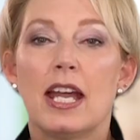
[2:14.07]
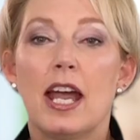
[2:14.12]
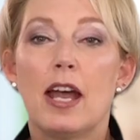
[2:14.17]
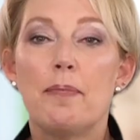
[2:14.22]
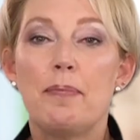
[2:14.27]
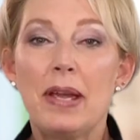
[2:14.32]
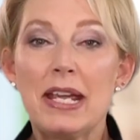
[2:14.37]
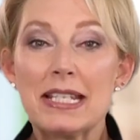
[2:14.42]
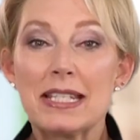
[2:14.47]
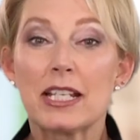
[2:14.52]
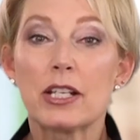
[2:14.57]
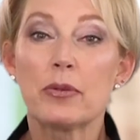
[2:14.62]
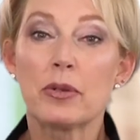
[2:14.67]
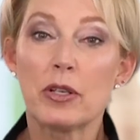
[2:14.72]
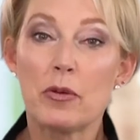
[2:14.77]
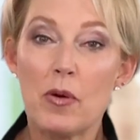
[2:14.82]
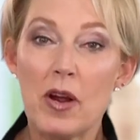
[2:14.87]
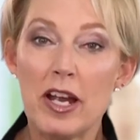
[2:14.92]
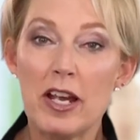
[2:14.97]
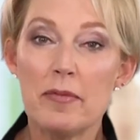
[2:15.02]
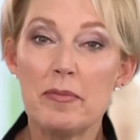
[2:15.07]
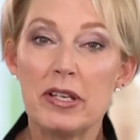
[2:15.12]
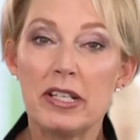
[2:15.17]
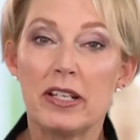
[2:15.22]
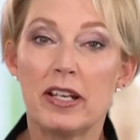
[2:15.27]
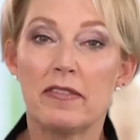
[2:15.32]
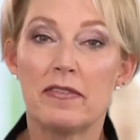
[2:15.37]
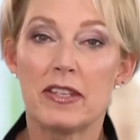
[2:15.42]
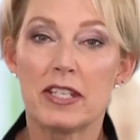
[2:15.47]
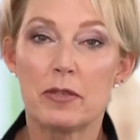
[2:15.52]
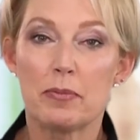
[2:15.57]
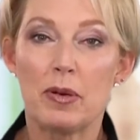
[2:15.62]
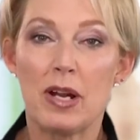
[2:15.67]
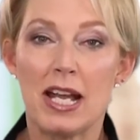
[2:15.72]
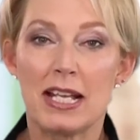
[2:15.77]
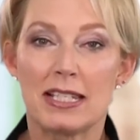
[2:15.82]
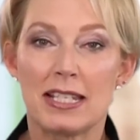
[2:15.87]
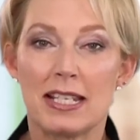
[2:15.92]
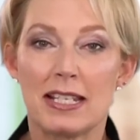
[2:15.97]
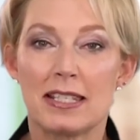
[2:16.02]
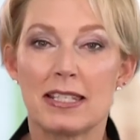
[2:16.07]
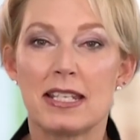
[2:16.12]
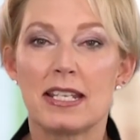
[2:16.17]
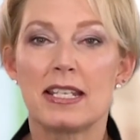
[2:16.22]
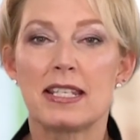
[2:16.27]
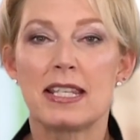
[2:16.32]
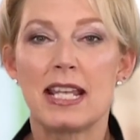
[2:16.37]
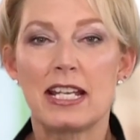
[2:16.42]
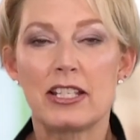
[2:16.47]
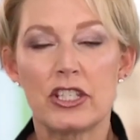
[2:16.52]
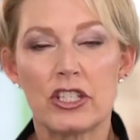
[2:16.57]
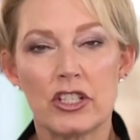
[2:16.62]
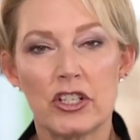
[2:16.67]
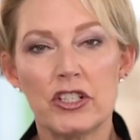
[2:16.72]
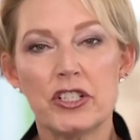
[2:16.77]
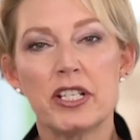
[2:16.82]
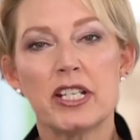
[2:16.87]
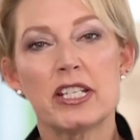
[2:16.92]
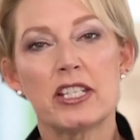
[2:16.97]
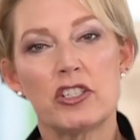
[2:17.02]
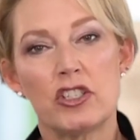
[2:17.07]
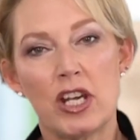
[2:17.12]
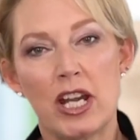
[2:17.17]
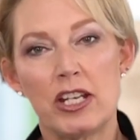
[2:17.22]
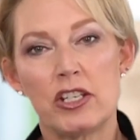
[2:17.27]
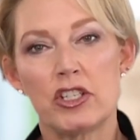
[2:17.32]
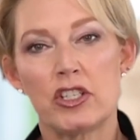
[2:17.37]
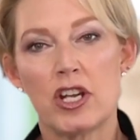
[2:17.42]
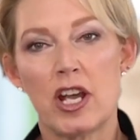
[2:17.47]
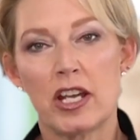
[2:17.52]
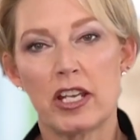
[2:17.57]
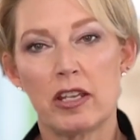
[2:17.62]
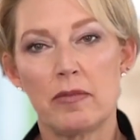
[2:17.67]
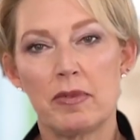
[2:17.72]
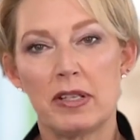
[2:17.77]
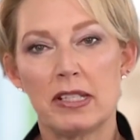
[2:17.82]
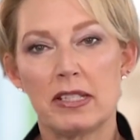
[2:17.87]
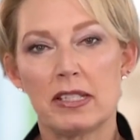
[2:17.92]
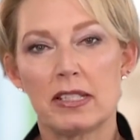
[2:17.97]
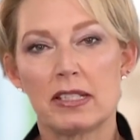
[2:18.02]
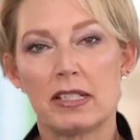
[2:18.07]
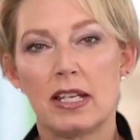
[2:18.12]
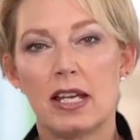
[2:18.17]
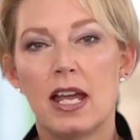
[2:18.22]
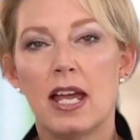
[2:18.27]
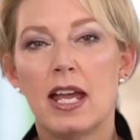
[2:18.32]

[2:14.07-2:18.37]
A basic requirement of this process is that certain exchange documents